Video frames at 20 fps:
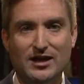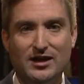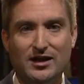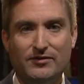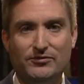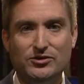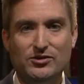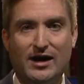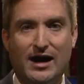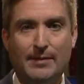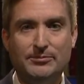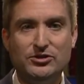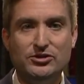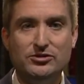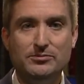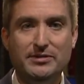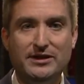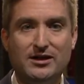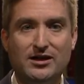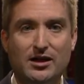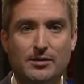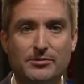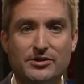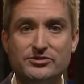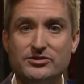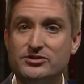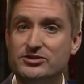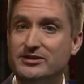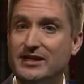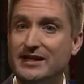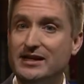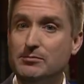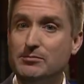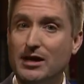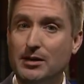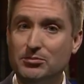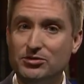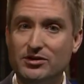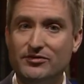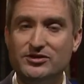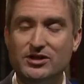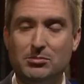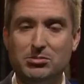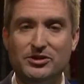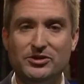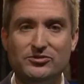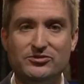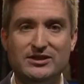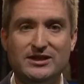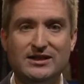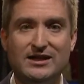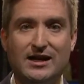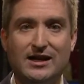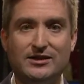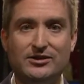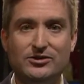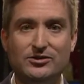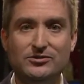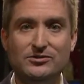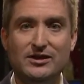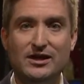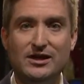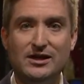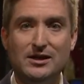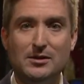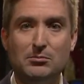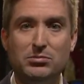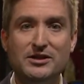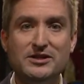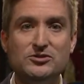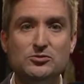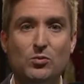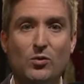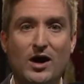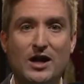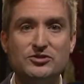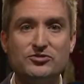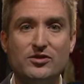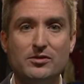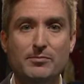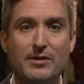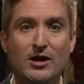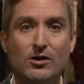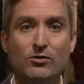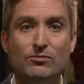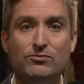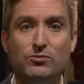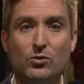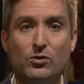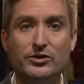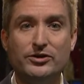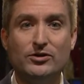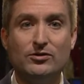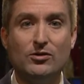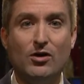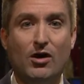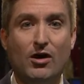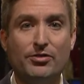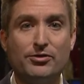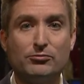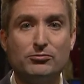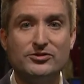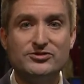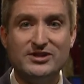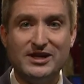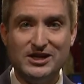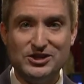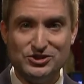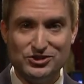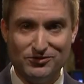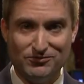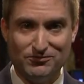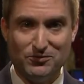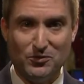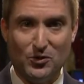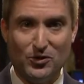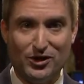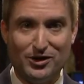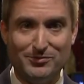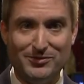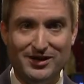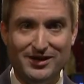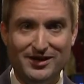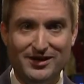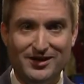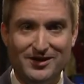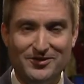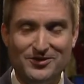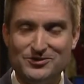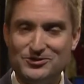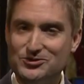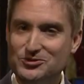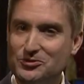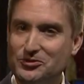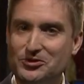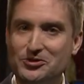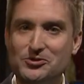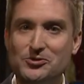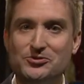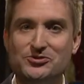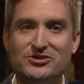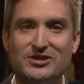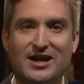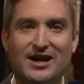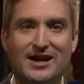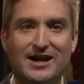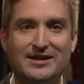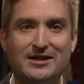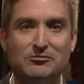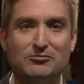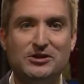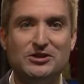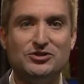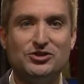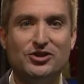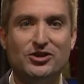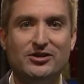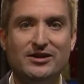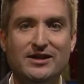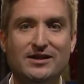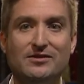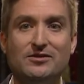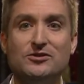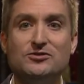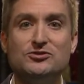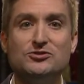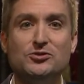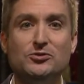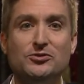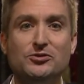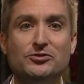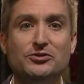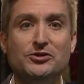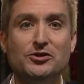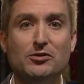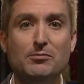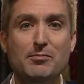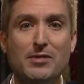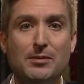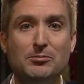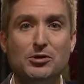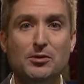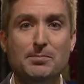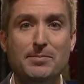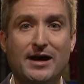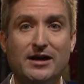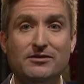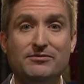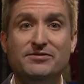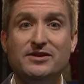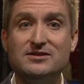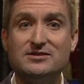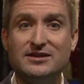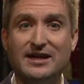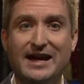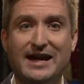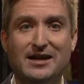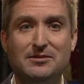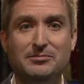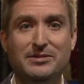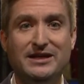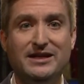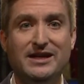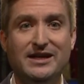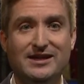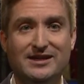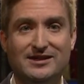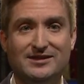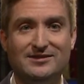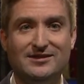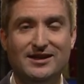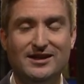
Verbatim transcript: If you opted to become a sustaining member of WTIU, please watch the mail for your authorization form. The sooner you sign and return it, the sooner your member benefits can begin.